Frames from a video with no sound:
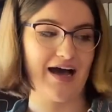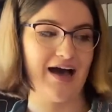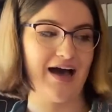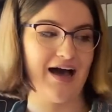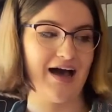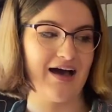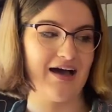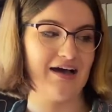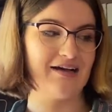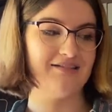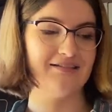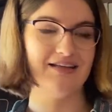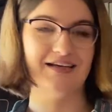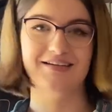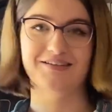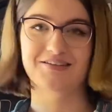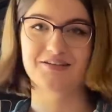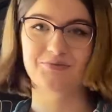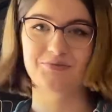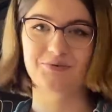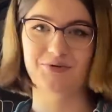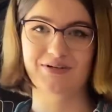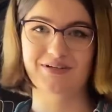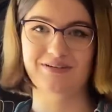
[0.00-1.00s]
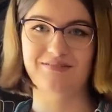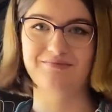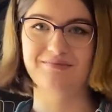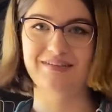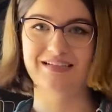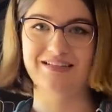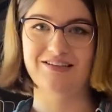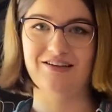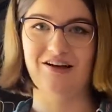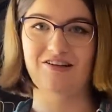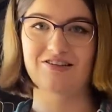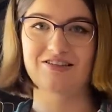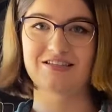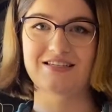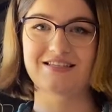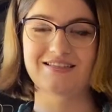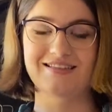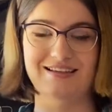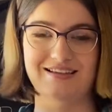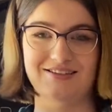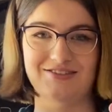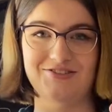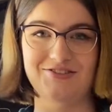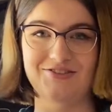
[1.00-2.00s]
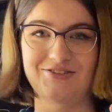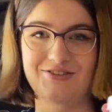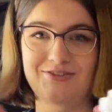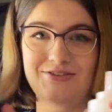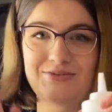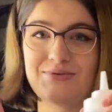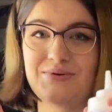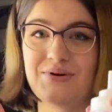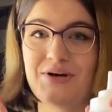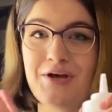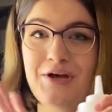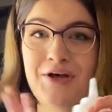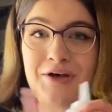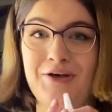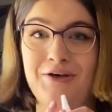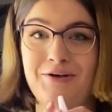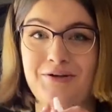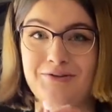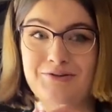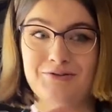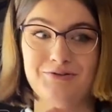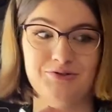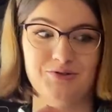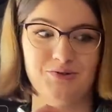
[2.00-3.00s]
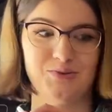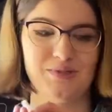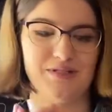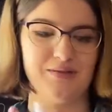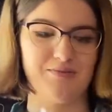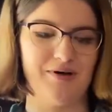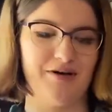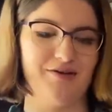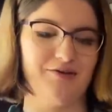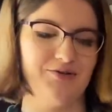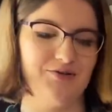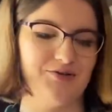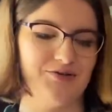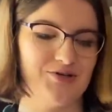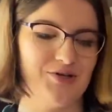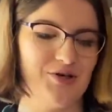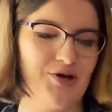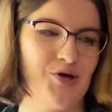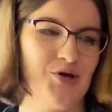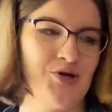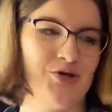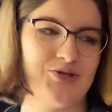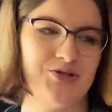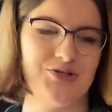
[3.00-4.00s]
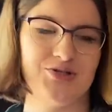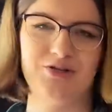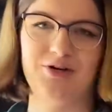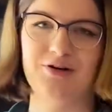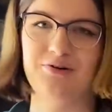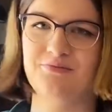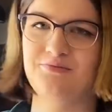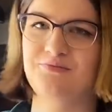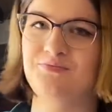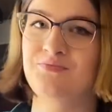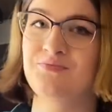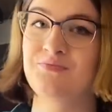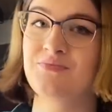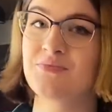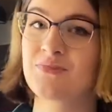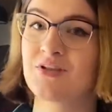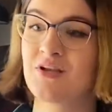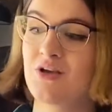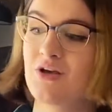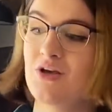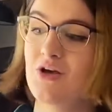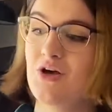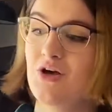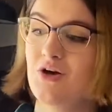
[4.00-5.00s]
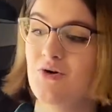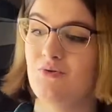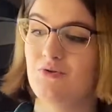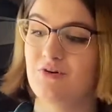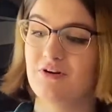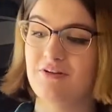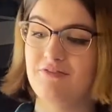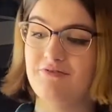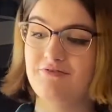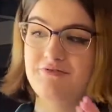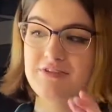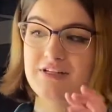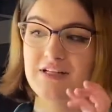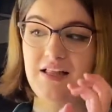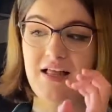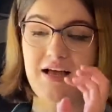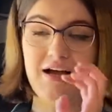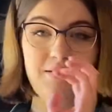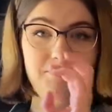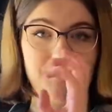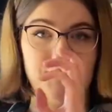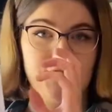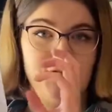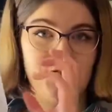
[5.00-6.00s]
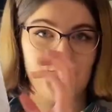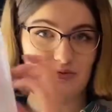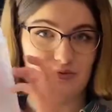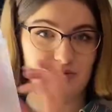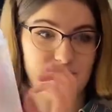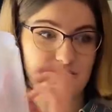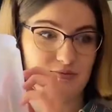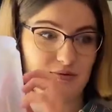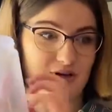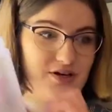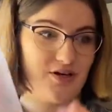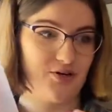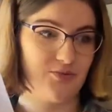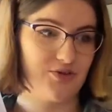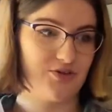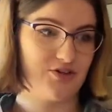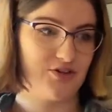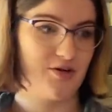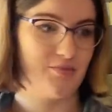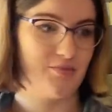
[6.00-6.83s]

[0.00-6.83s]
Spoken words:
I like to put my sauces into little squeeze bottles. So we're gonna fill up this squeeze bottle with our